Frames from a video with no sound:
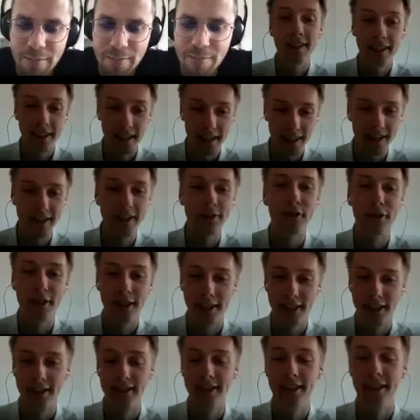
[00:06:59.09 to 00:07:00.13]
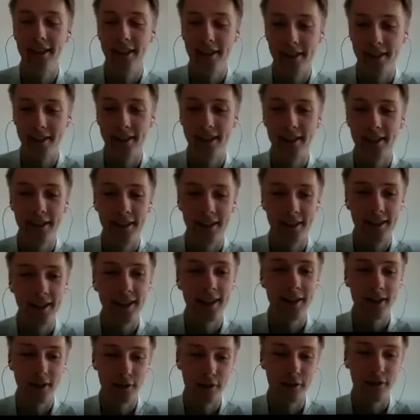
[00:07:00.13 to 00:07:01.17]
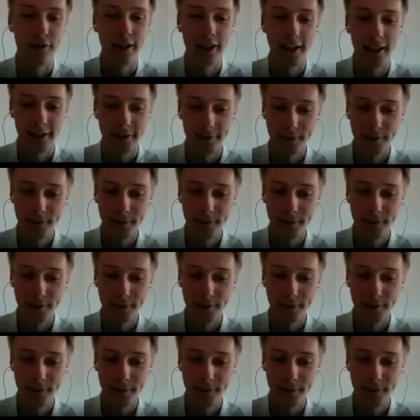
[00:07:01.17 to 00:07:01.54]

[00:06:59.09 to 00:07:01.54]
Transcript: Yes, really, that's cycles of training.